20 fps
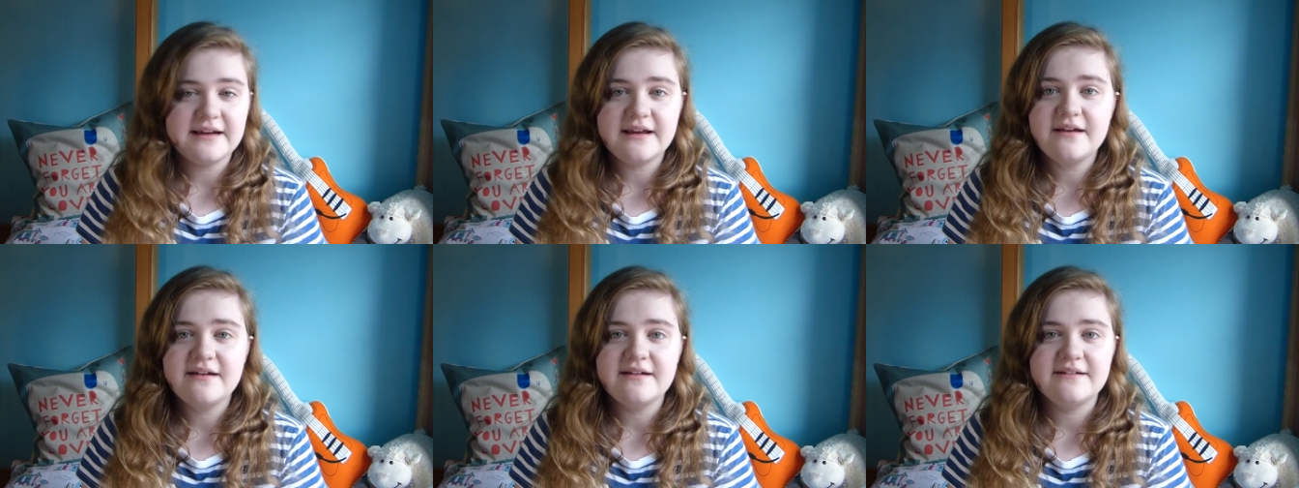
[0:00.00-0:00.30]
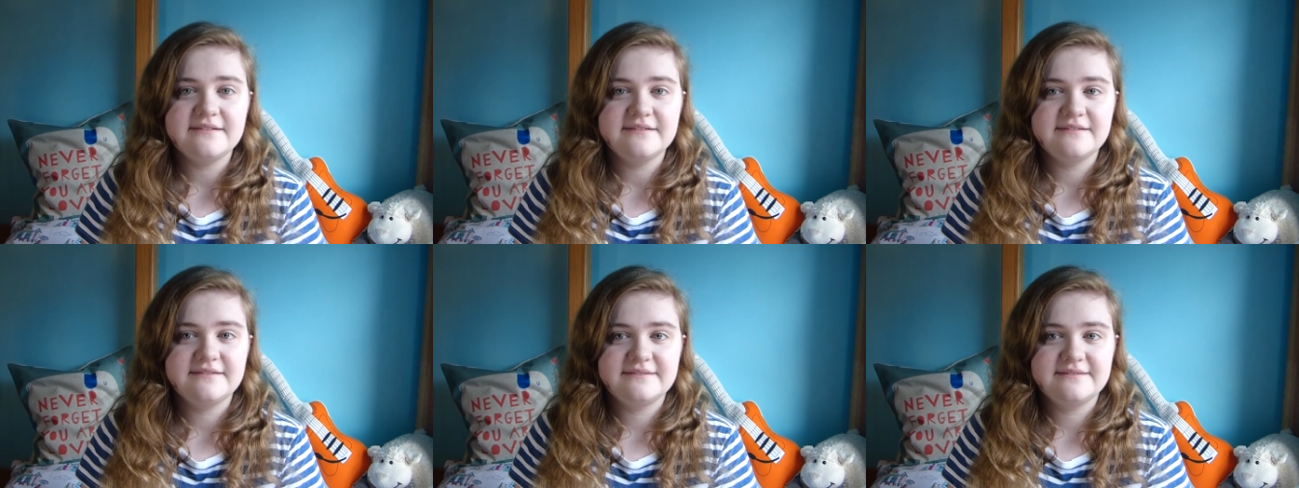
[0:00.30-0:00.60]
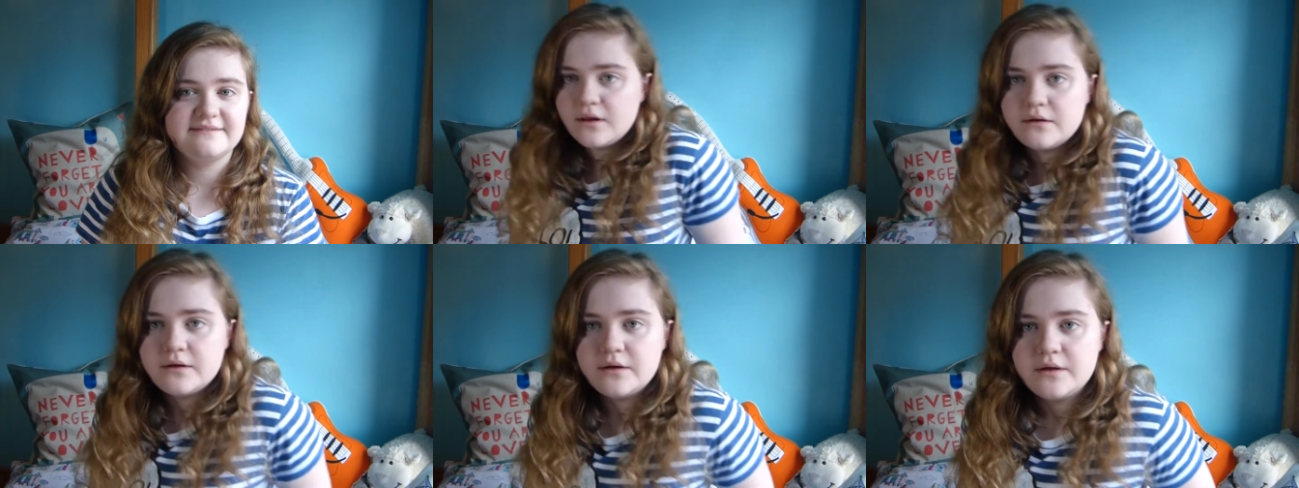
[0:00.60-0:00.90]
I got.
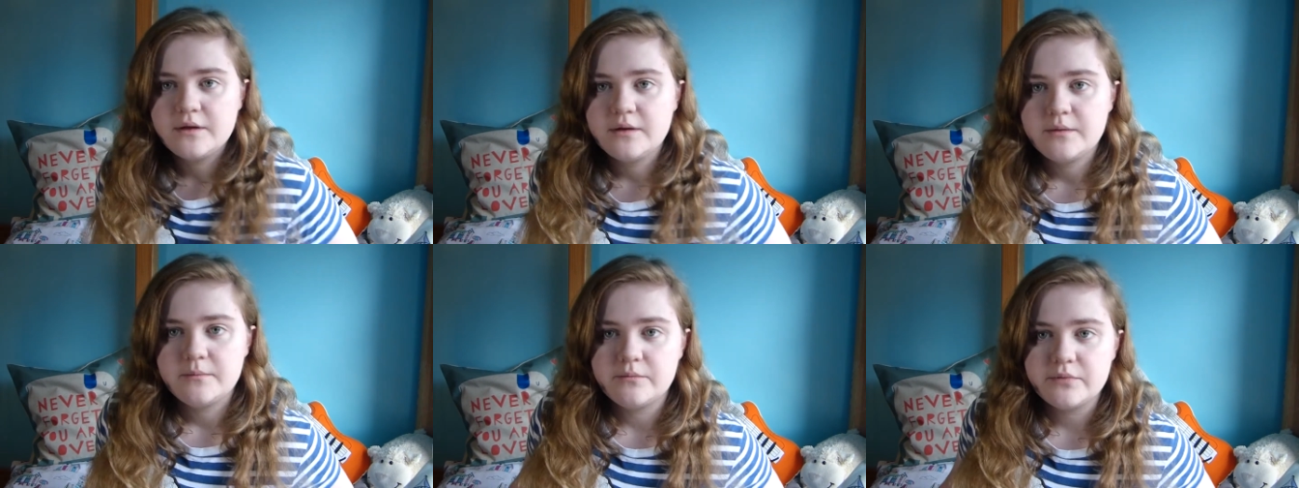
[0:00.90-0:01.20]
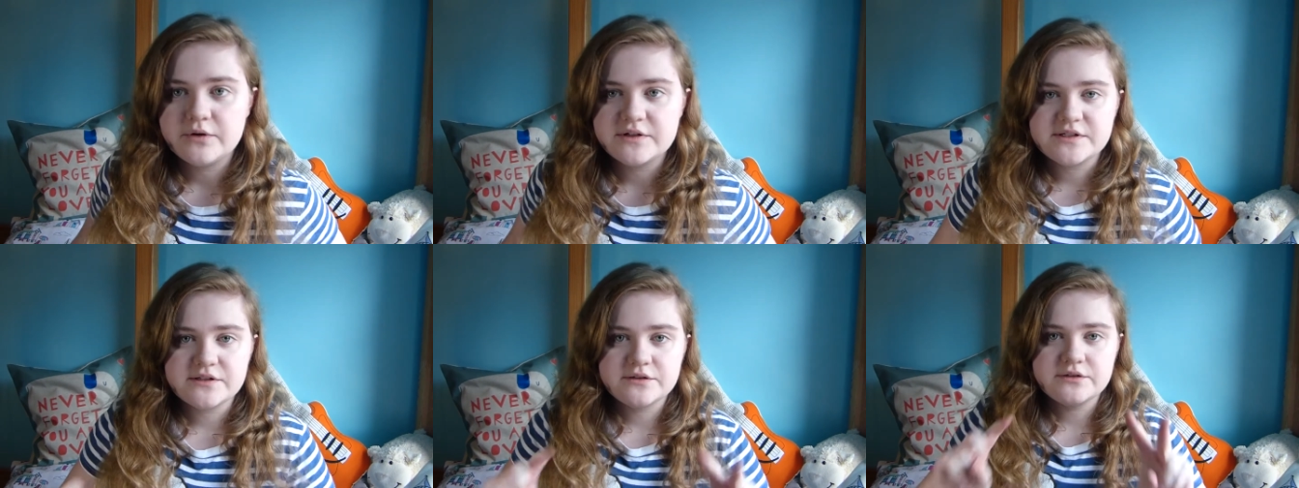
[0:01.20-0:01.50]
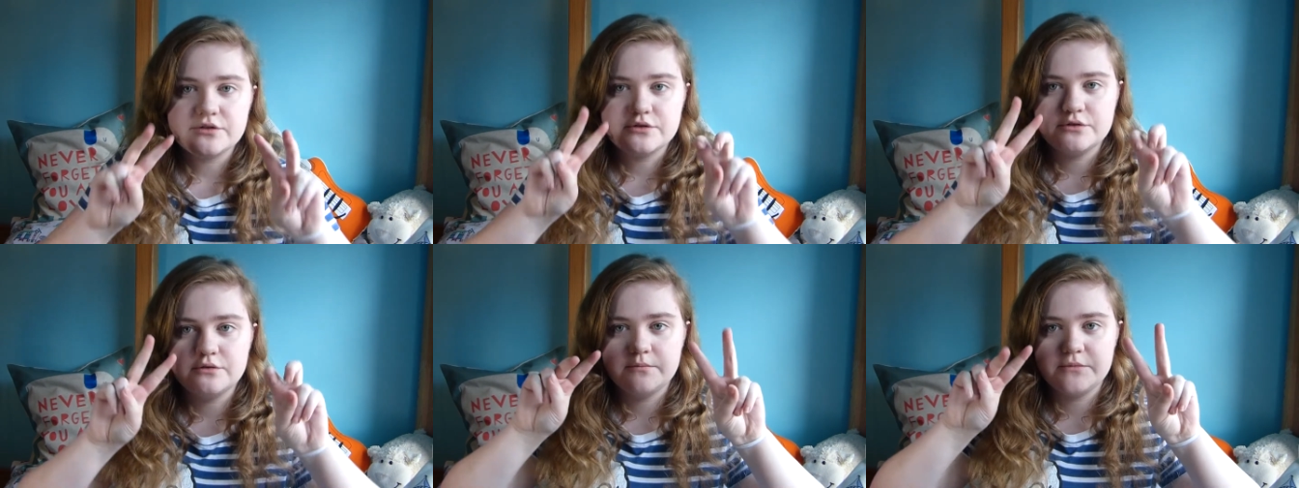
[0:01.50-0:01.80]

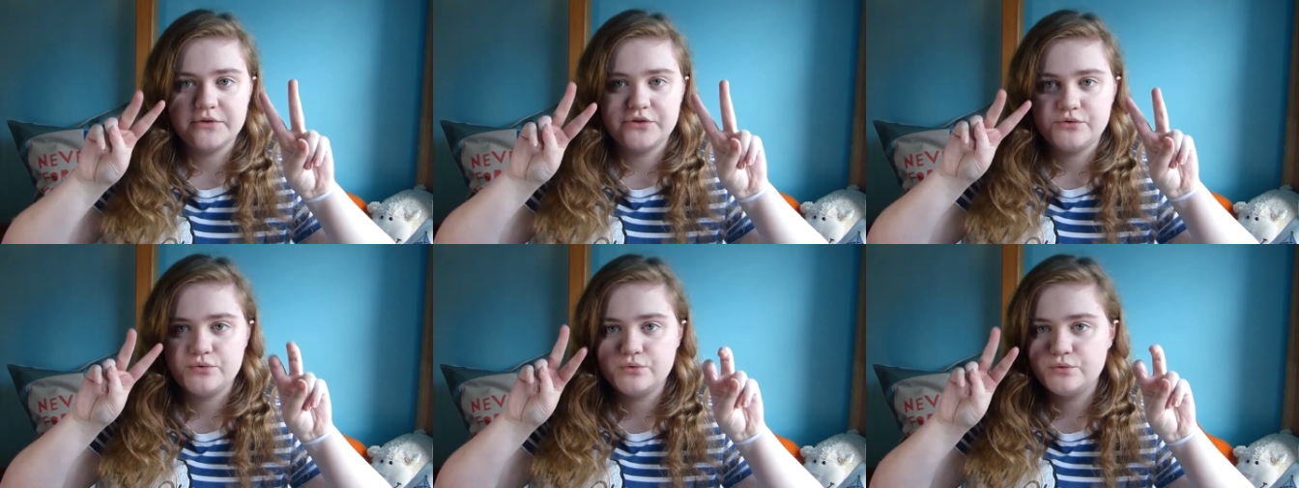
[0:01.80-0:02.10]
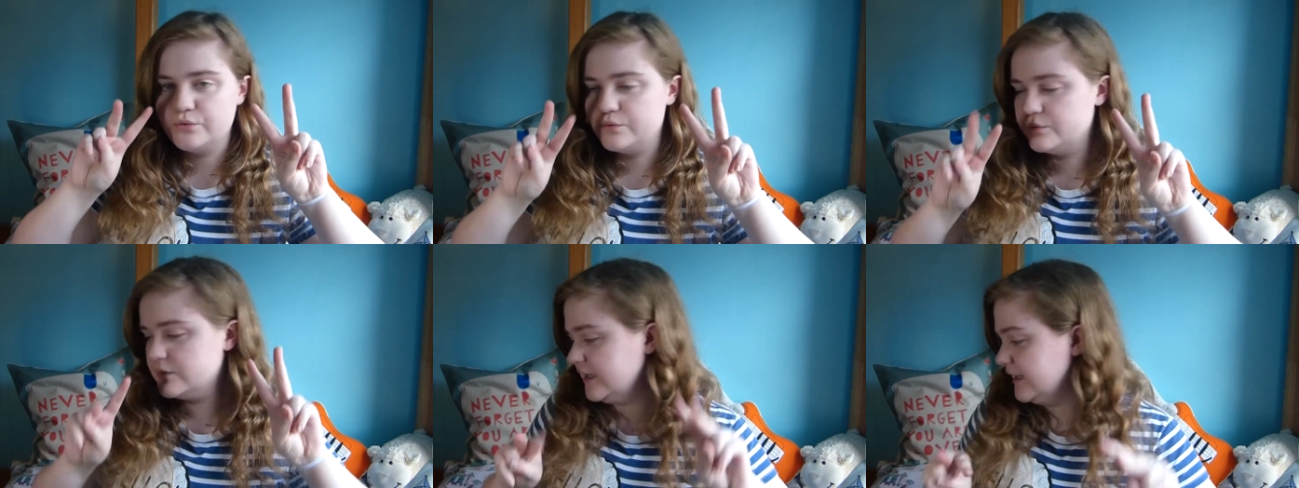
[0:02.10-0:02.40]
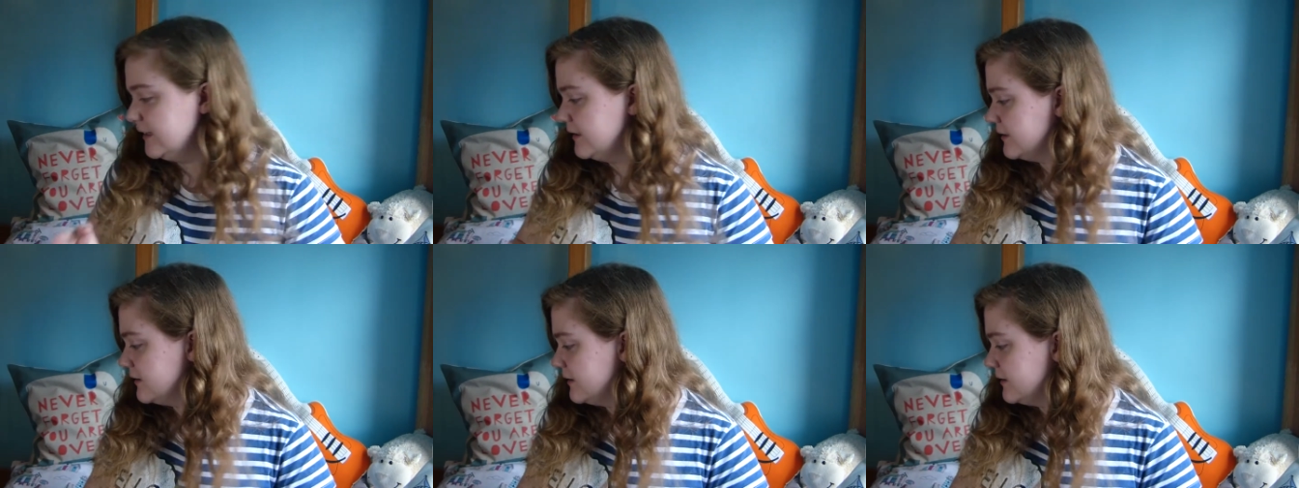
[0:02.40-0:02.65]
Present number two.